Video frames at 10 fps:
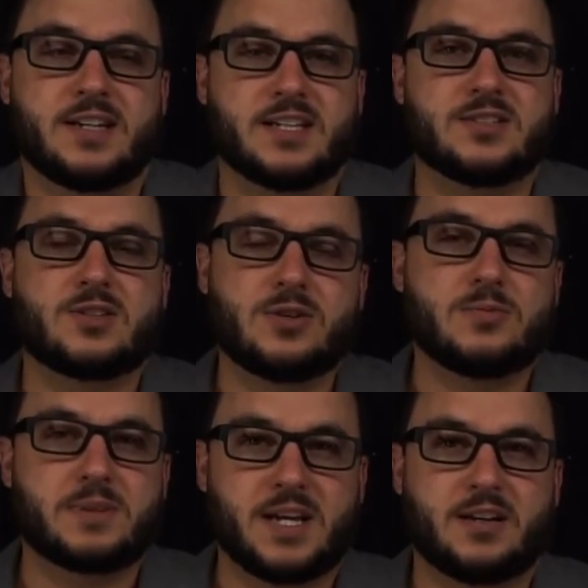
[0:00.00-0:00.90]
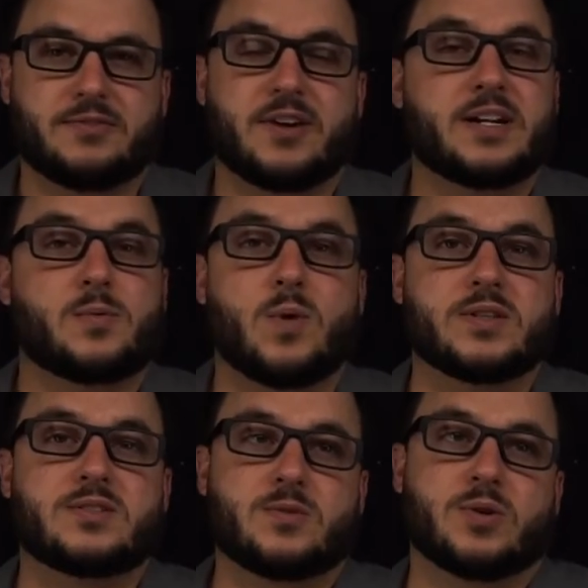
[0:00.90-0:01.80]
is too big for any
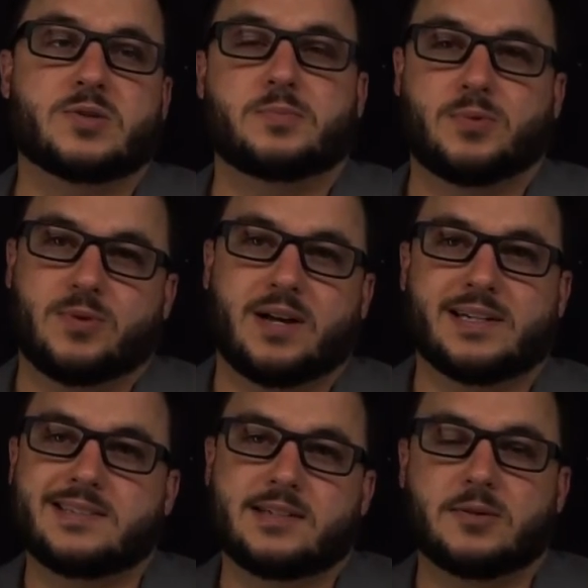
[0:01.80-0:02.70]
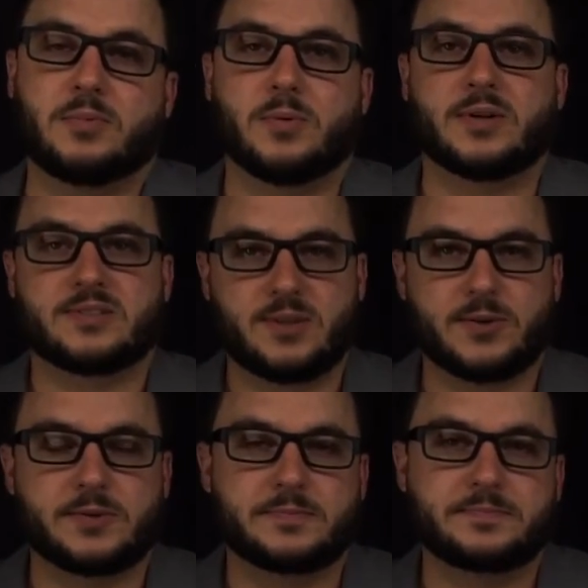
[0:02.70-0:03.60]
one storage pool on a single Portworx node.